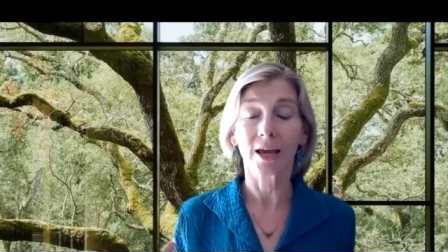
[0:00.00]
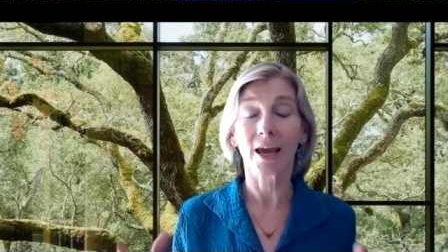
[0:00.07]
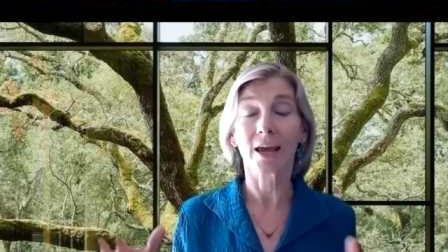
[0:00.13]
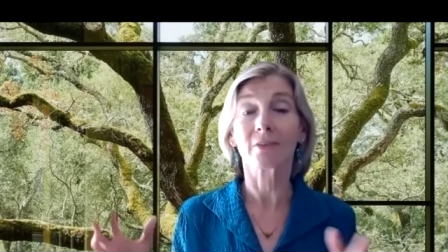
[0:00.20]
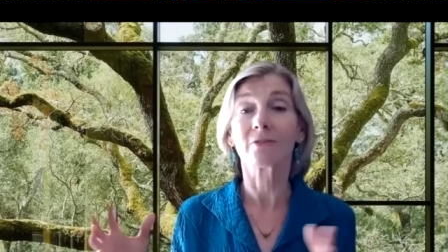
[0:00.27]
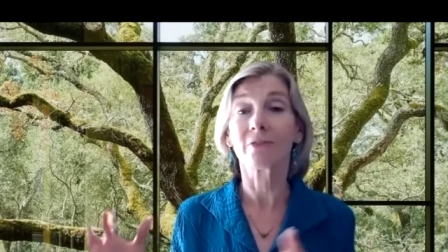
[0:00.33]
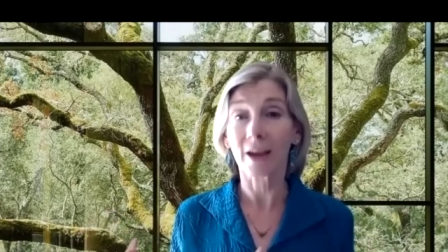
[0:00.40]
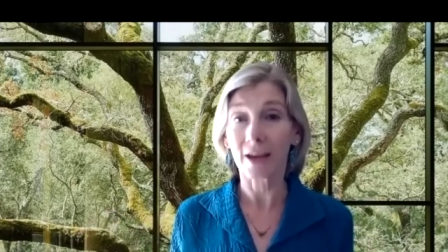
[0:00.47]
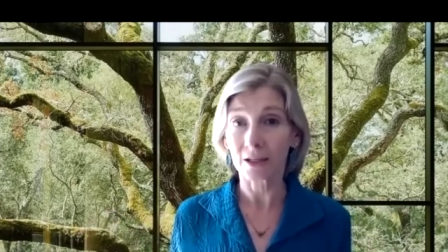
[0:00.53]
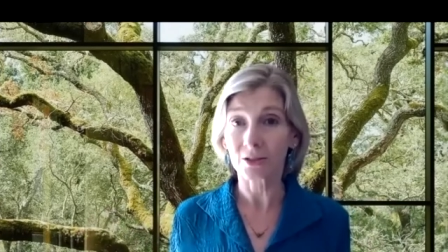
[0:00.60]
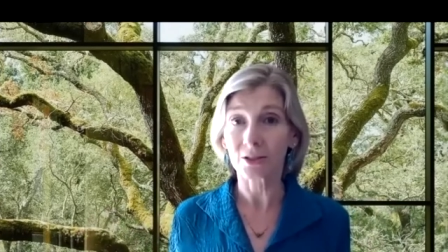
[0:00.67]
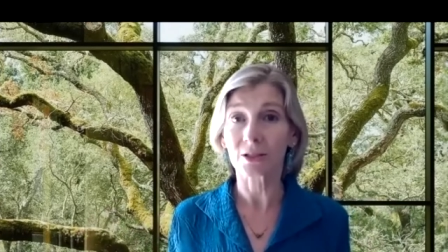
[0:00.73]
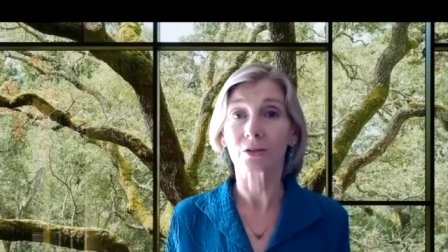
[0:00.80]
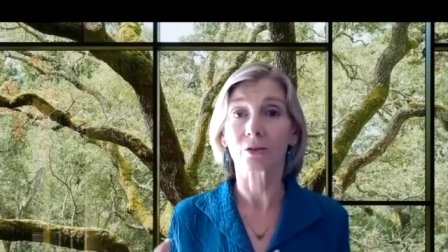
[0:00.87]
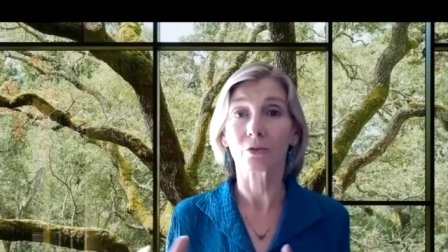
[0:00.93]

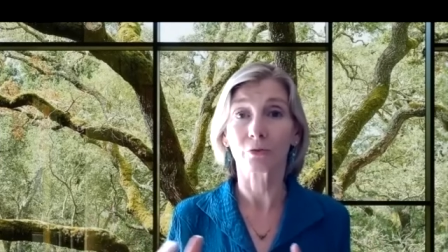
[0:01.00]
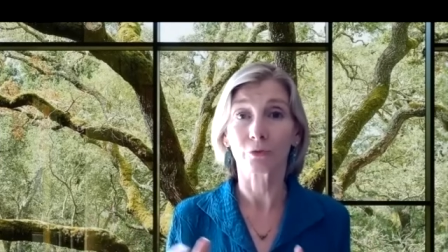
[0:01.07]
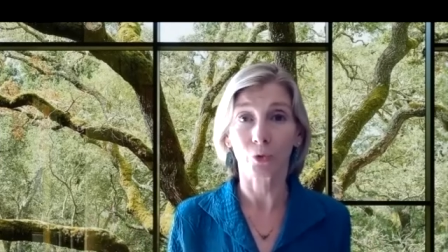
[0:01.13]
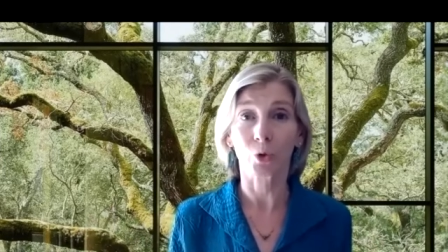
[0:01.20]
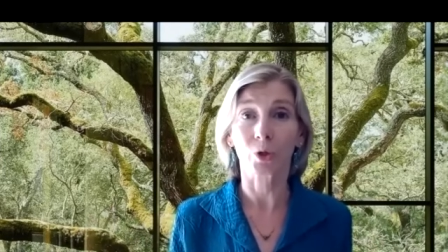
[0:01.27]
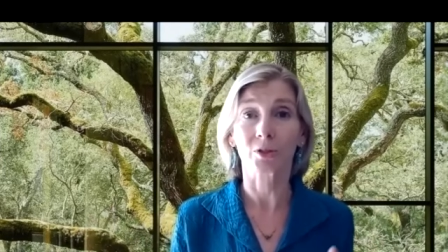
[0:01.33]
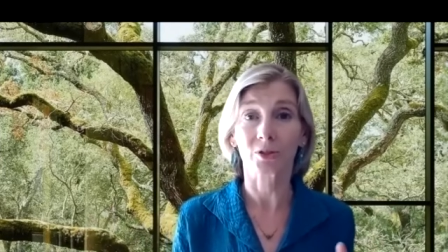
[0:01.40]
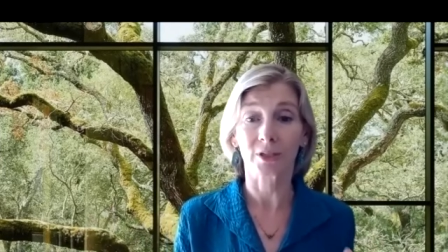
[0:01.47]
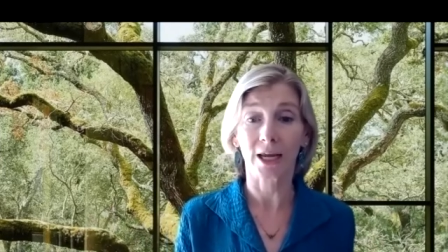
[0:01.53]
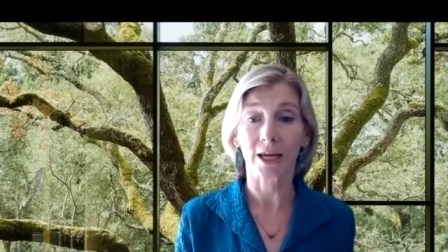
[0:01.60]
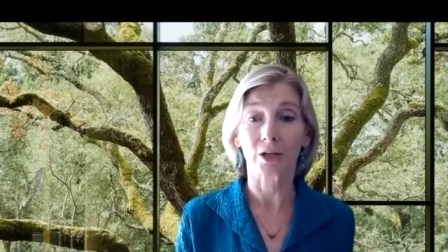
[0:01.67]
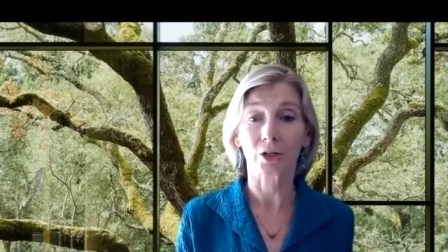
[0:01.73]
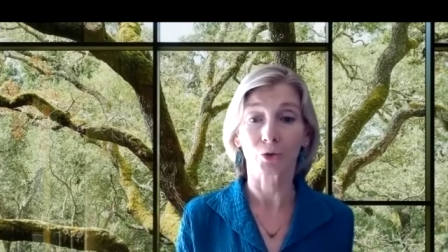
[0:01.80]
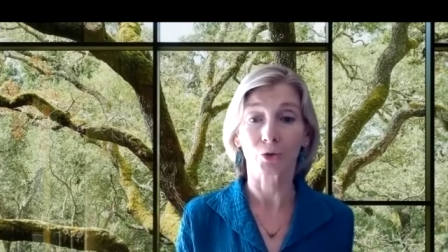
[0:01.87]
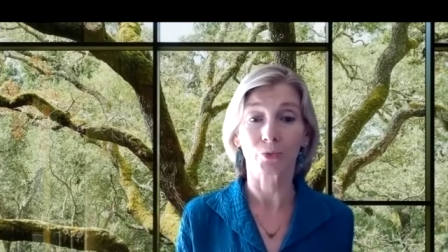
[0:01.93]
advancing forest
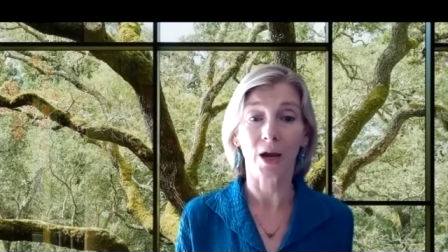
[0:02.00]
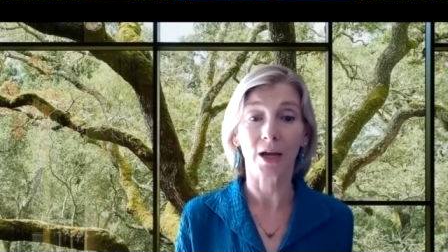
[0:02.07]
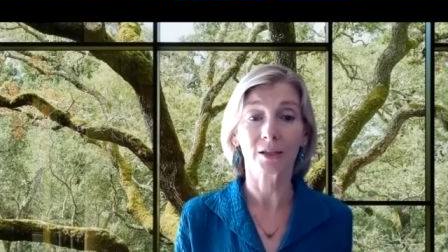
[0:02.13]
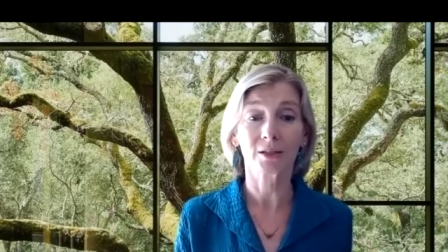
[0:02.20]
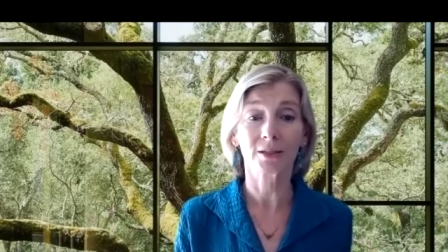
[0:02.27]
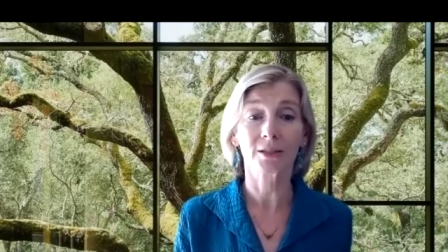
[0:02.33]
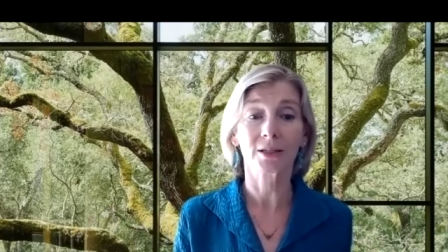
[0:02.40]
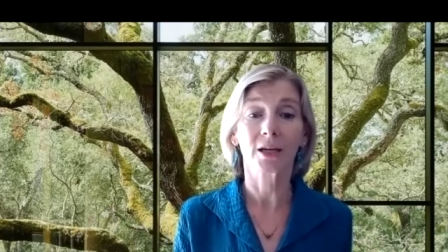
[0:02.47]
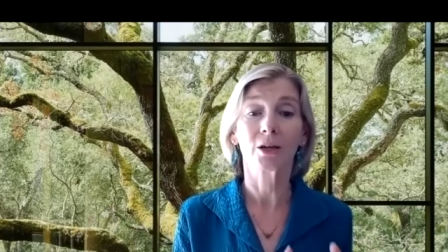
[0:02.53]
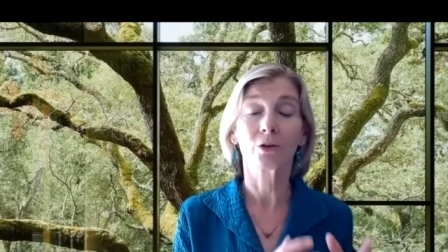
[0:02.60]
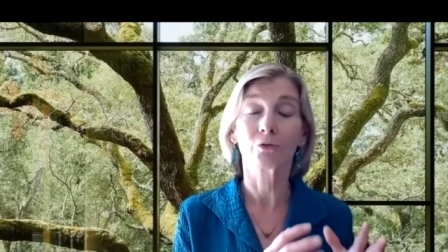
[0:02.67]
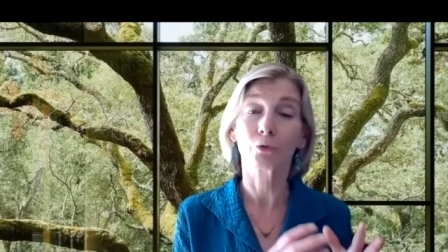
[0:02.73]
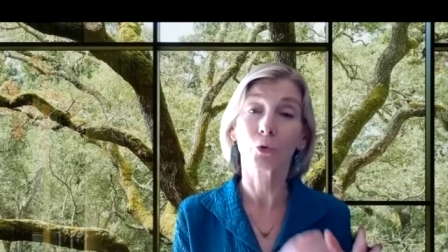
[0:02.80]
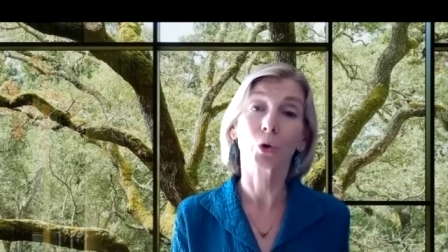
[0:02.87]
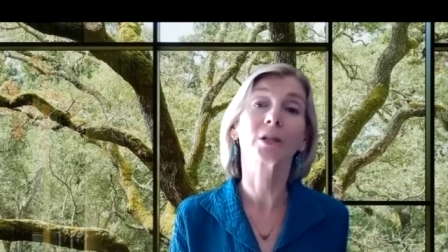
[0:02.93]
tenure rights
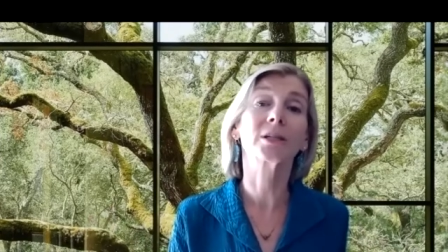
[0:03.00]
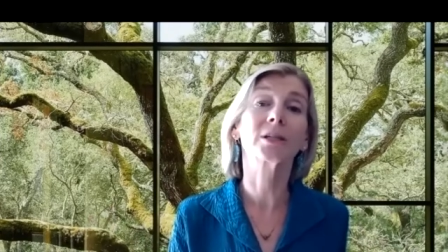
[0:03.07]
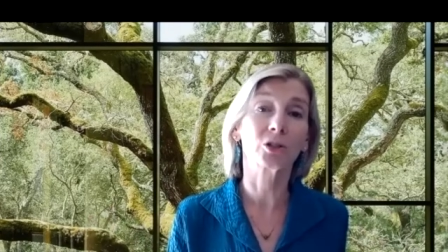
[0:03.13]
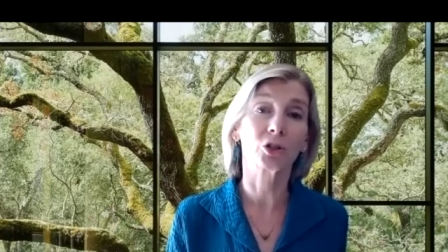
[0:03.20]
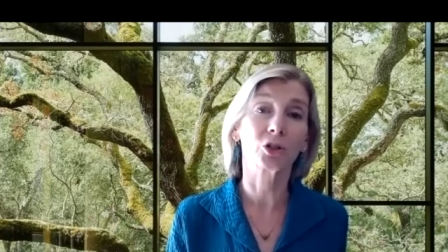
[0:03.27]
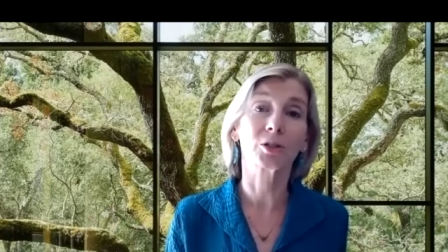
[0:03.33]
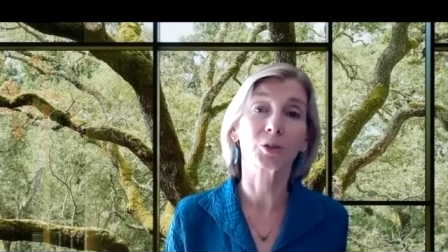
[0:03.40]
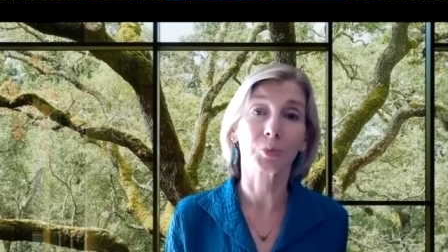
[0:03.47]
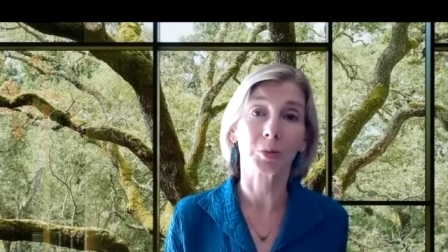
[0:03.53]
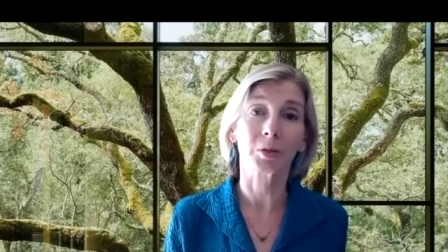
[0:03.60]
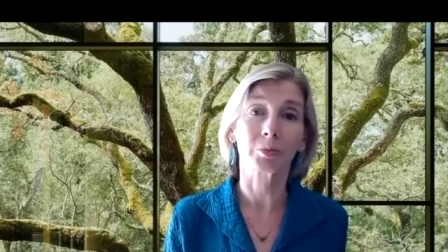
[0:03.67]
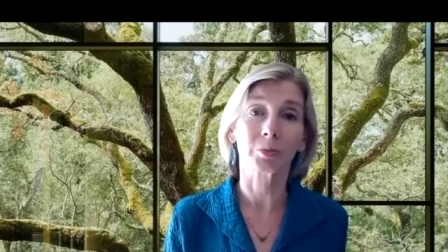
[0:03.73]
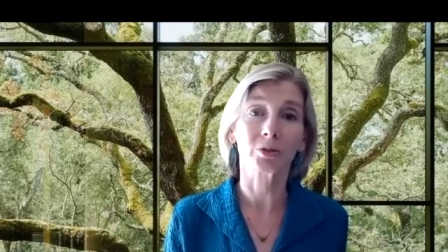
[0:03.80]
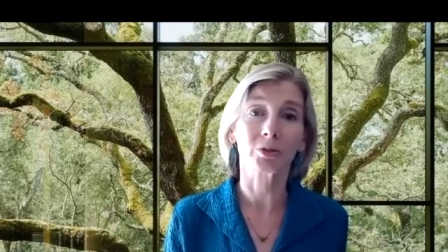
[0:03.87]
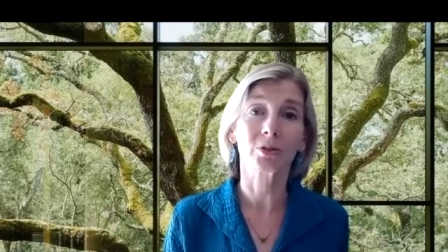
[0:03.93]
for Indigenous
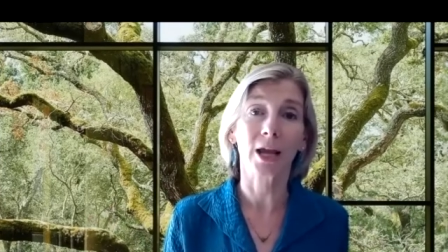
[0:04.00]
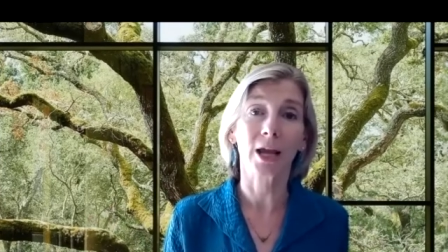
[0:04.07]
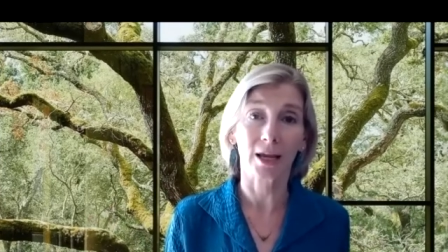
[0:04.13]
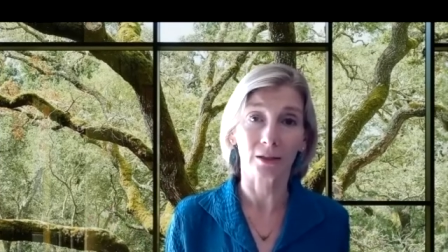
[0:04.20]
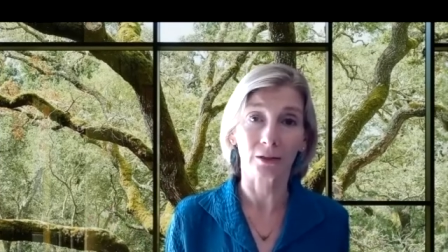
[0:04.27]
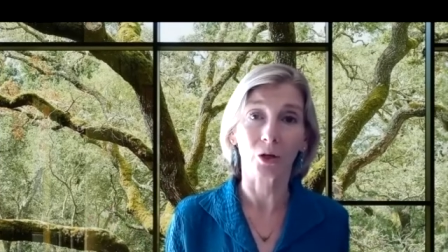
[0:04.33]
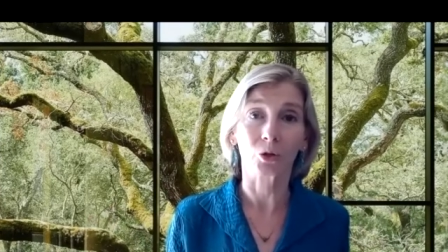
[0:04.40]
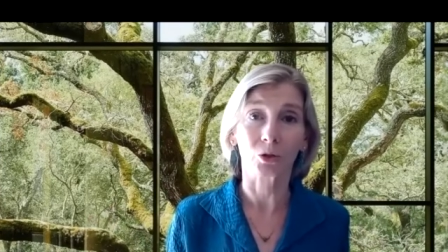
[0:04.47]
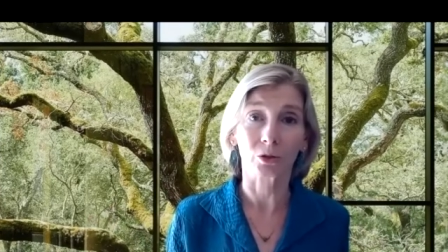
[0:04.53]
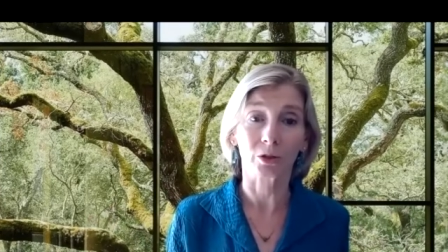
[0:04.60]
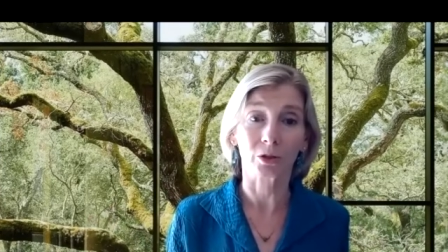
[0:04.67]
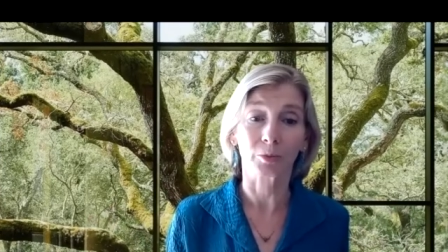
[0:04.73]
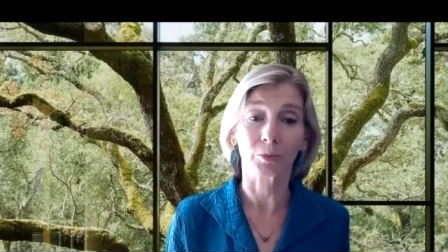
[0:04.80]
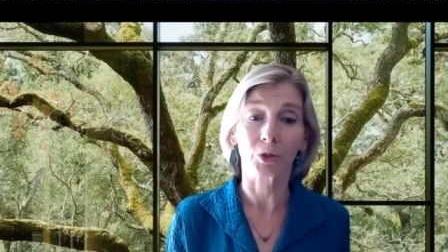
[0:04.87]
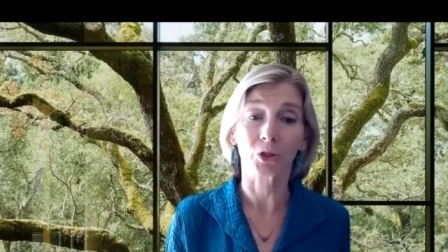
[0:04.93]
peoples and local
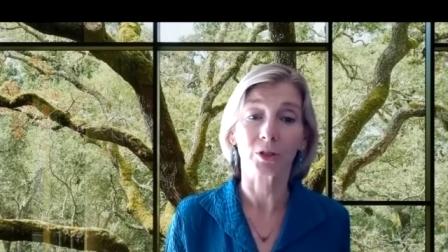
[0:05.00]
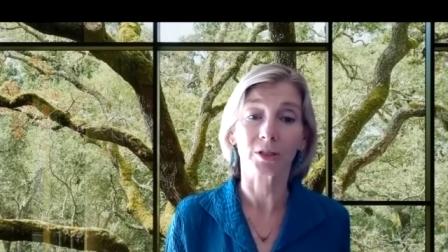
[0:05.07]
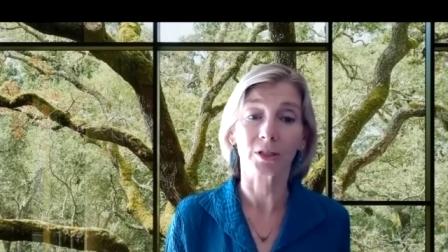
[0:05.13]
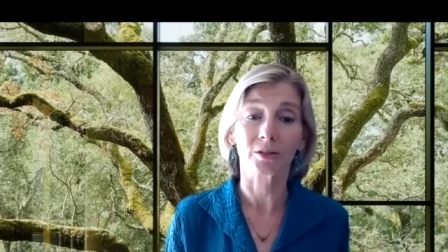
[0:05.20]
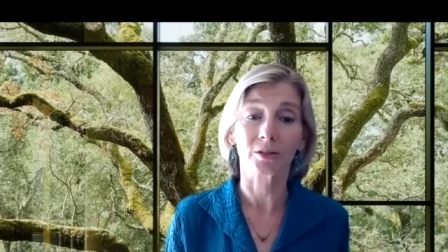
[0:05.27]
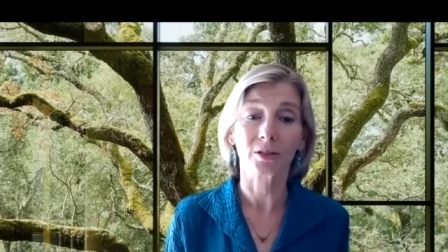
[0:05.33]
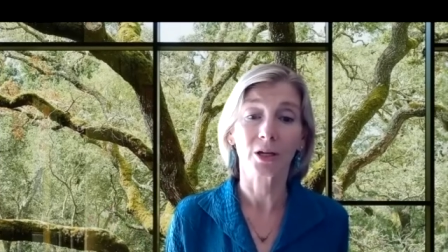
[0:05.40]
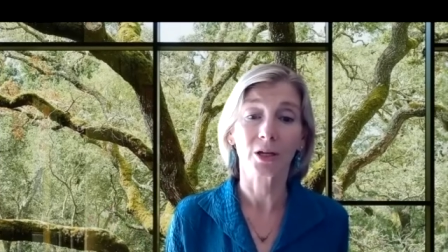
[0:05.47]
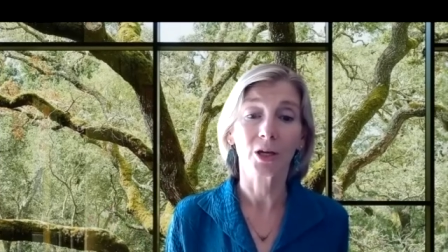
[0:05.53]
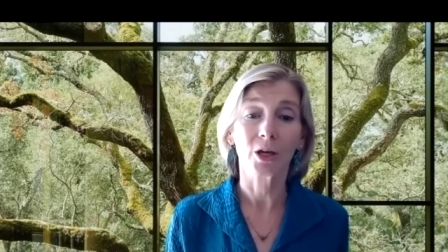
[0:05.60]
communities.